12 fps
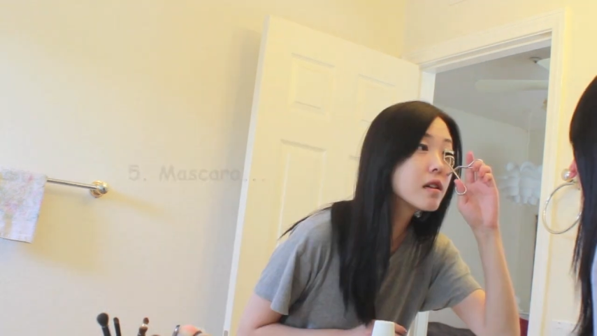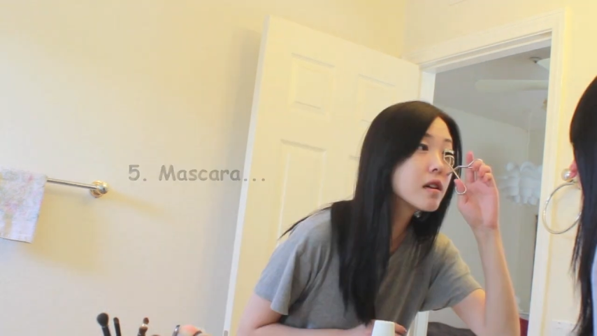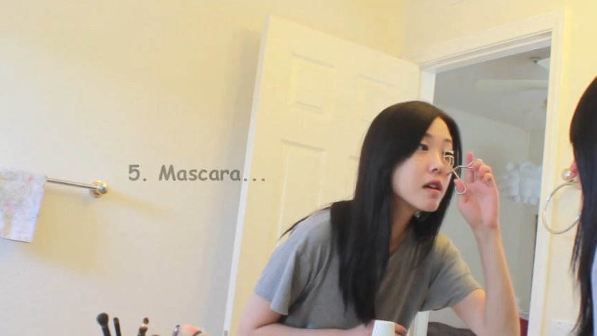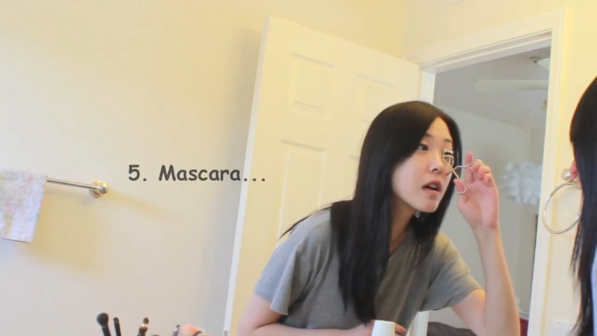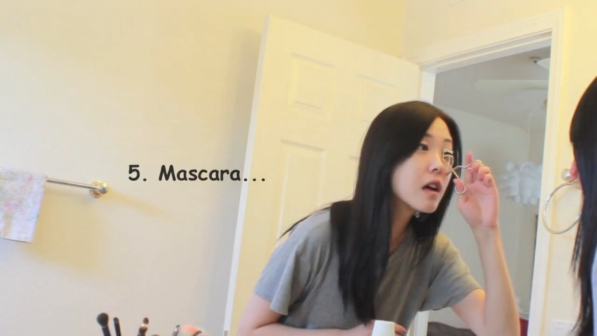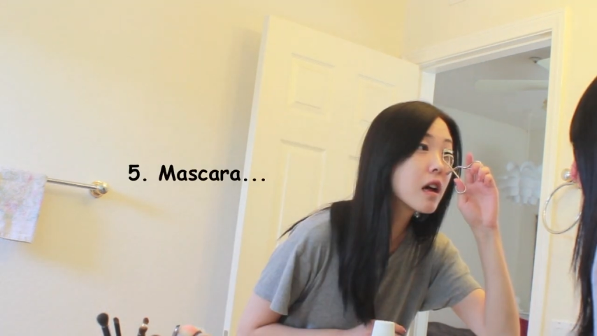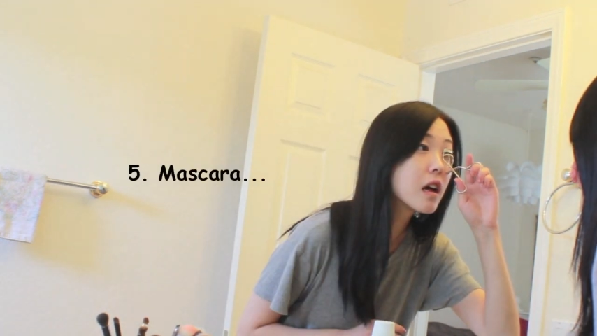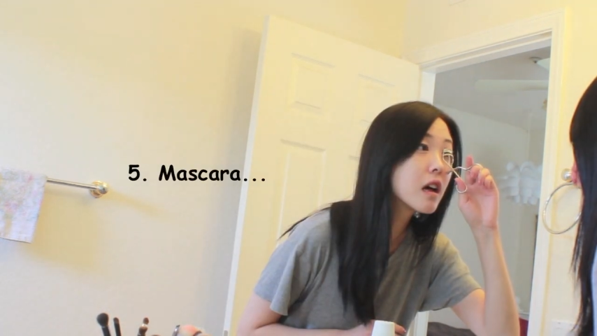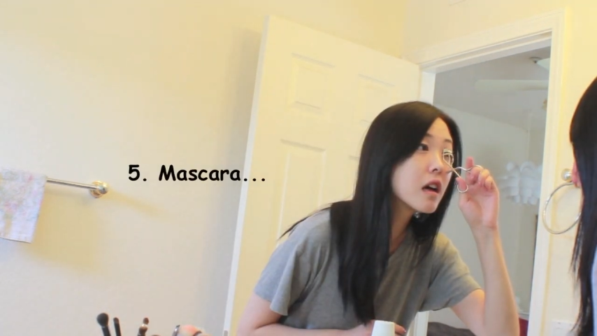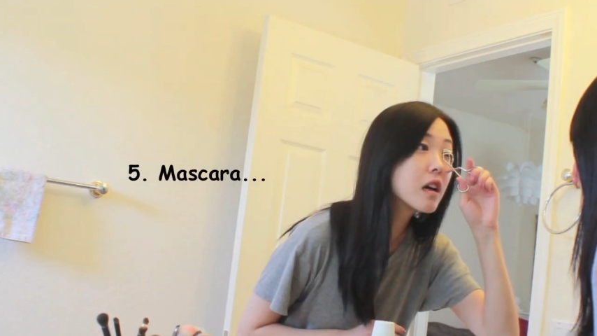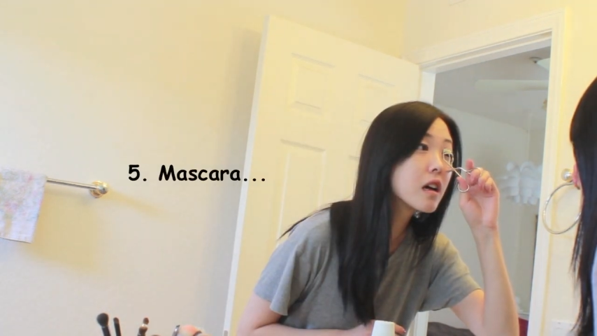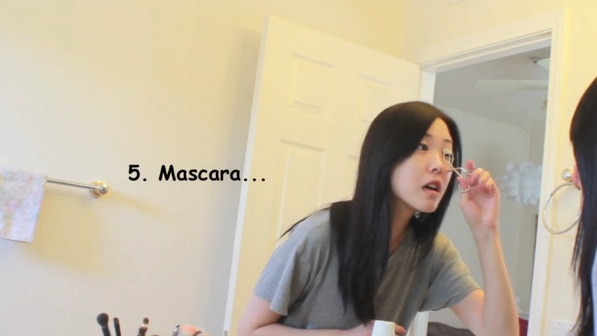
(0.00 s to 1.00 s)

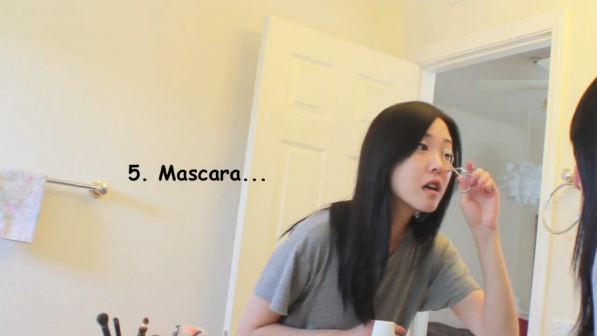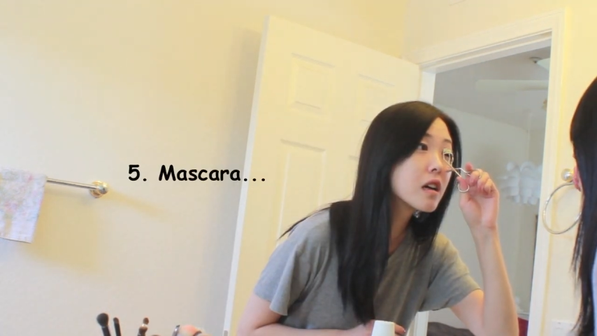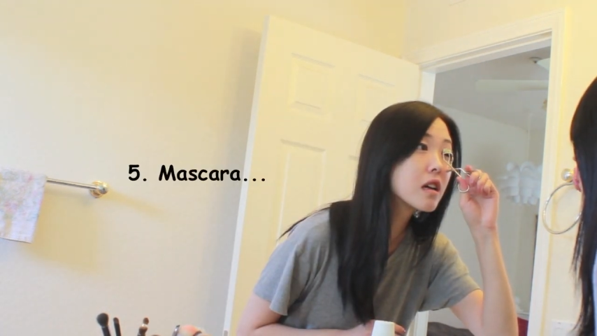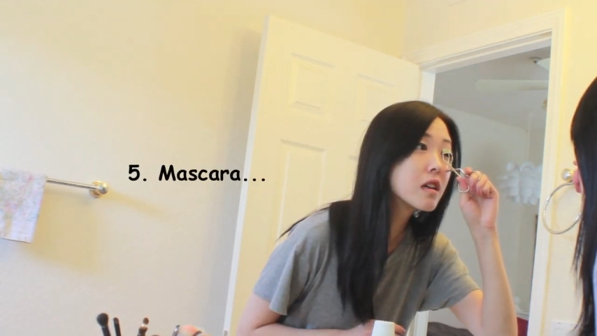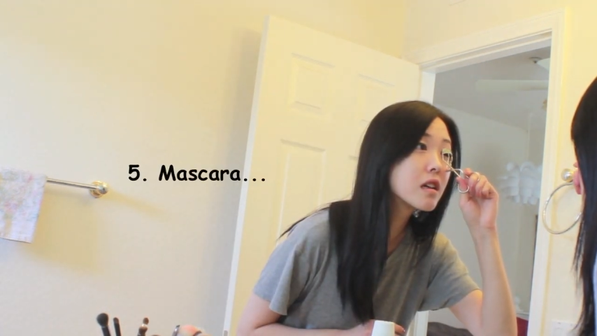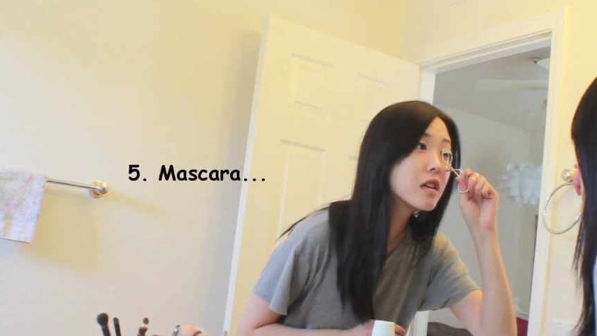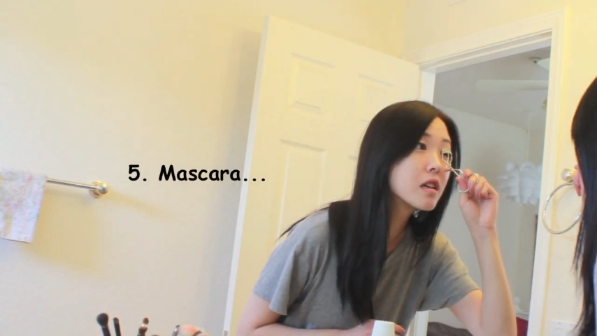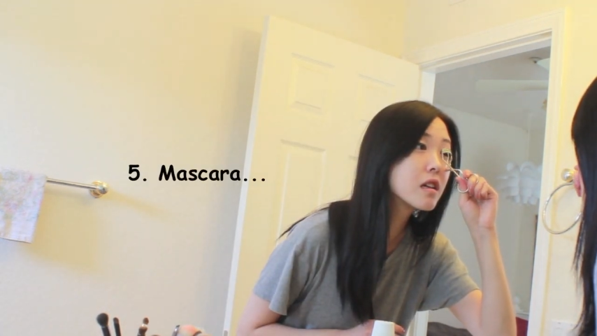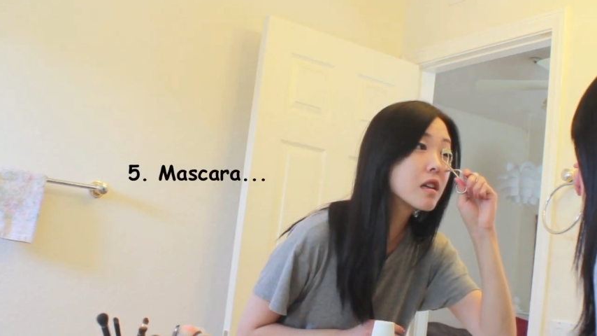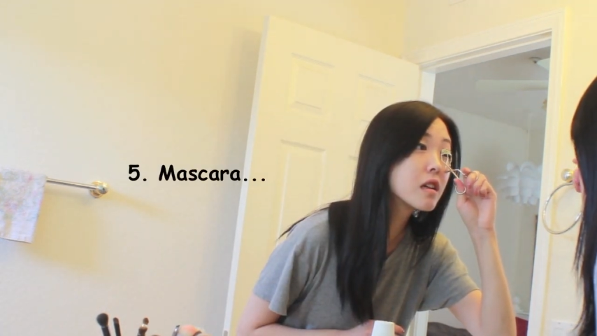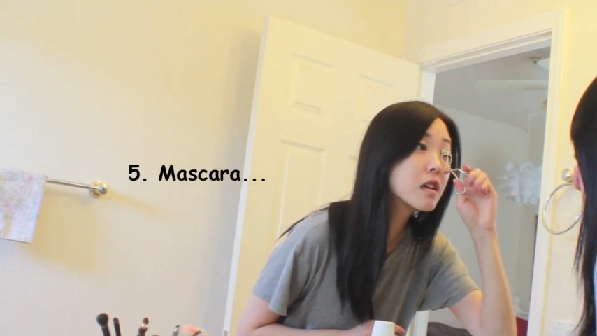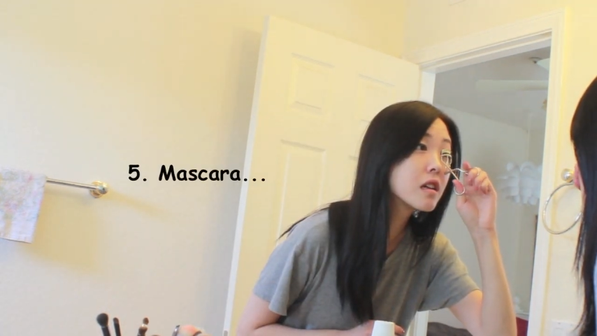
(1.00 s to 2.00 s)

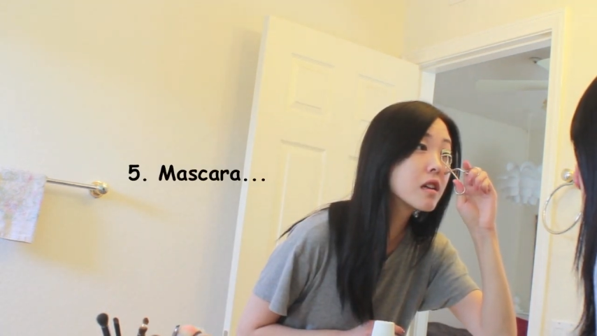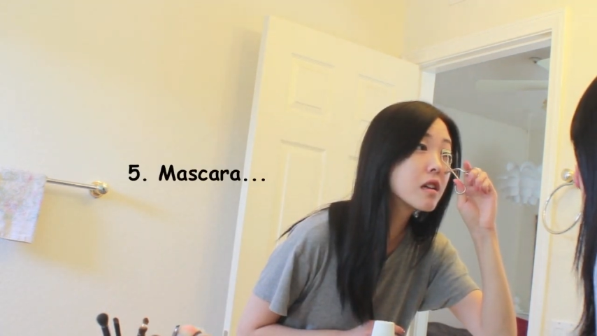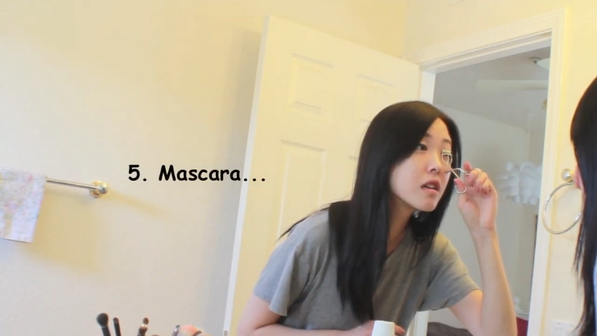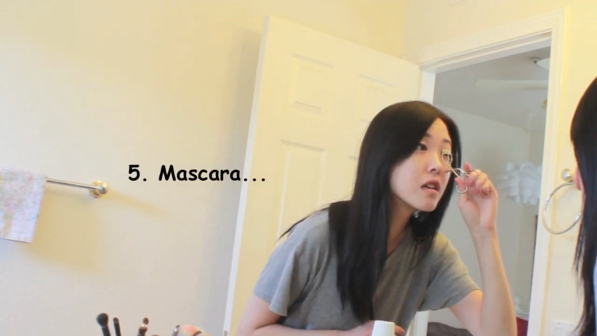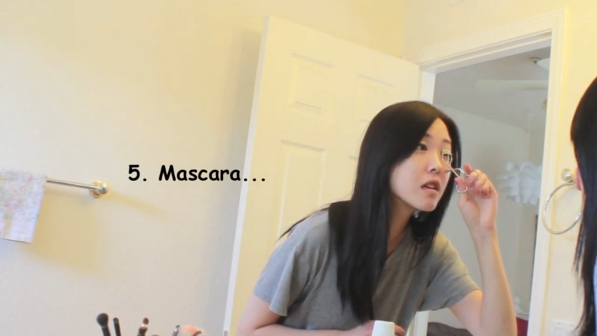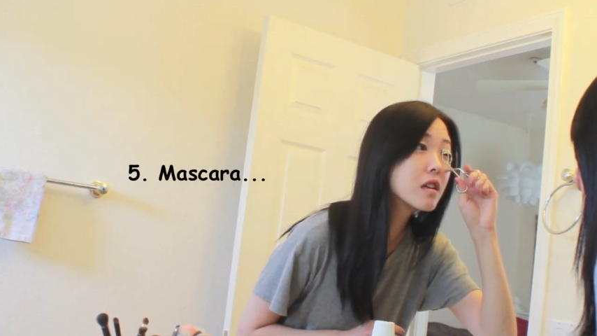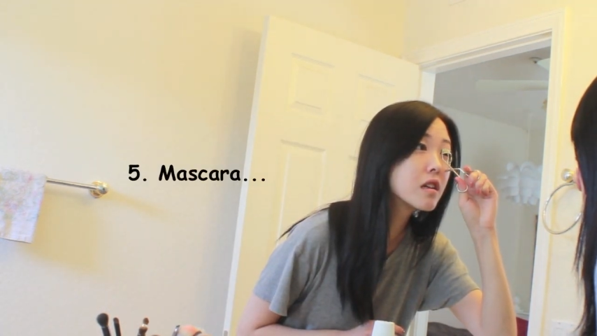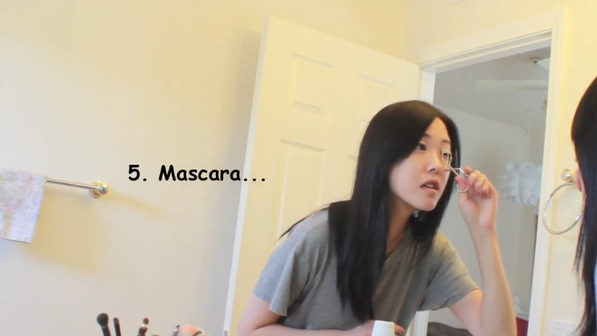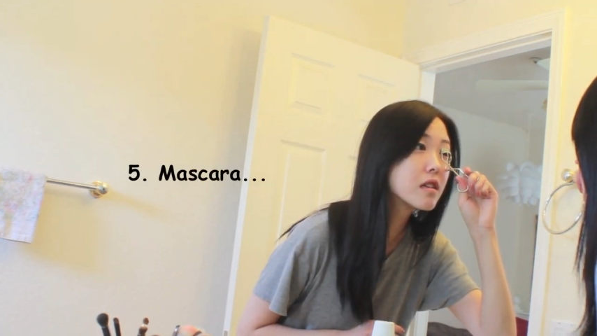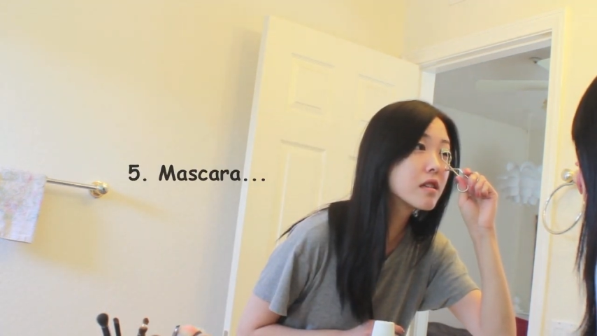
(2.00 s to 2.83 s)
No one is speaking in this clip.